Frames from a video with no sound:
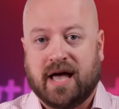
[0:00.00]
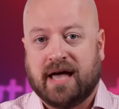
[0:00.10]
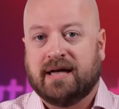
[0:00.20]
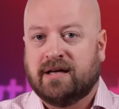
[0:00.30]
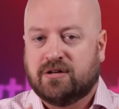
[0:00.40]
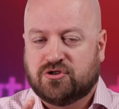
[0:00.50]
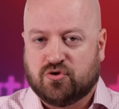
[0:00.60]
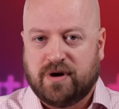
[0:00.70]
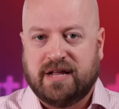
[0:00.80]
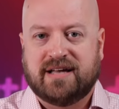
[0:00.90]
Okay?
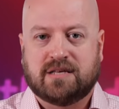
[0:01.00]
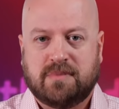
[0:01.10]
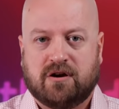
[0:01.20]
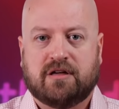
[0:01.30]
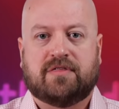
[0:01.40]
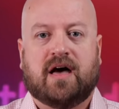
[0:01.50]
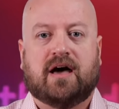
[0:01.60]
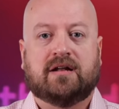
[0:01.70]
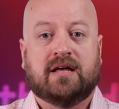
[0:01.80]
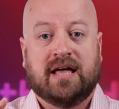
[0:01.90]
Treat it as a
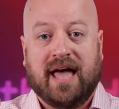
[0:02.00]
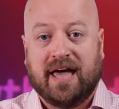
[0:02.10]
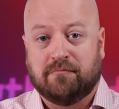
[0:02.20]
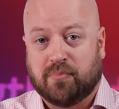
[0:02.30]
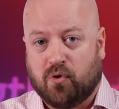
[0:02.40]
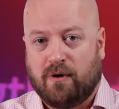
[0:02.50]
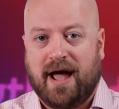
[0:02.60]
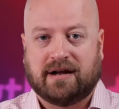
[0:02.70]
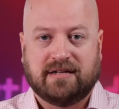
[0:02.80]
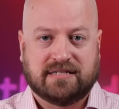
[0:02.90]
marathon and
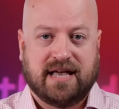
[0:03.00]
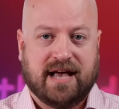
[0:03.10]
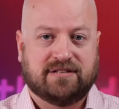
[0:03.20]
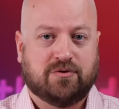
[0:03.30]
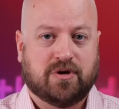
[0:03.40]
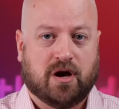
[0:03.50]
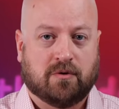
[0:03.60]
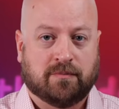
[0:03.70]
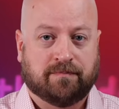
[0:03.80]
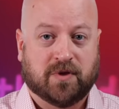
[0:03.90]
practice as you
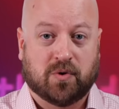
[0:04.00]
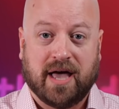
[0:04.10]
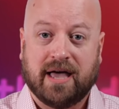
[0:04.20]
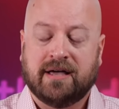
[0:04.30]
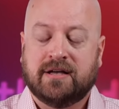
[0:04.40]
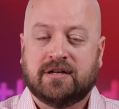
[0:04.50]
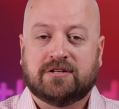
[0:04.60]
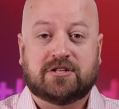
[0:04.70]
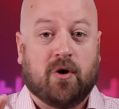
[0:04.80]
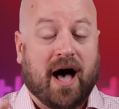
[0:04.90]
go. Okay?
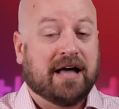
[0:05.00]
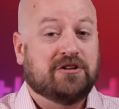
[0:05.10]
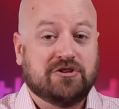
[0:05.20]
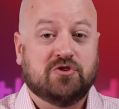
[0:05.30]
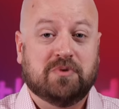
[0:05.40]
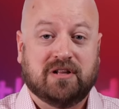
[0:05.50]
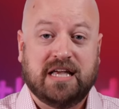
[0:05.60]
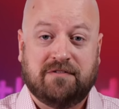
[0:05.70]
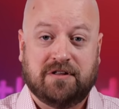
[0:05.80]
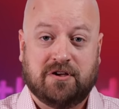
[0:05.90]
So I do
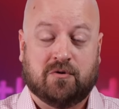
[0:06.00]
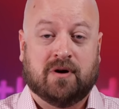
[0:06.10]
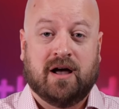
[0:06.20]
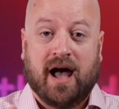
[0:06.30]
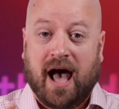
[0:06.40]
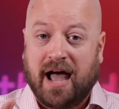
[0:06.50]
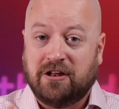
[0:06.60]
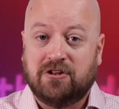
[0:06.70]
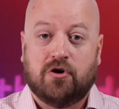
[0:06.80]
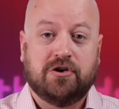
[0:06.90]
believe in you.
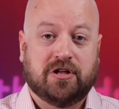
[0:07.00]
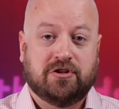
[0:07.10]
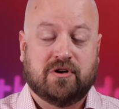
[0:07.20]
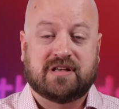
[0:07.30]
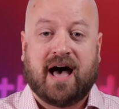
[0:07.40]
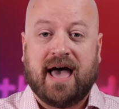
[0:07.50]
I know you can do this.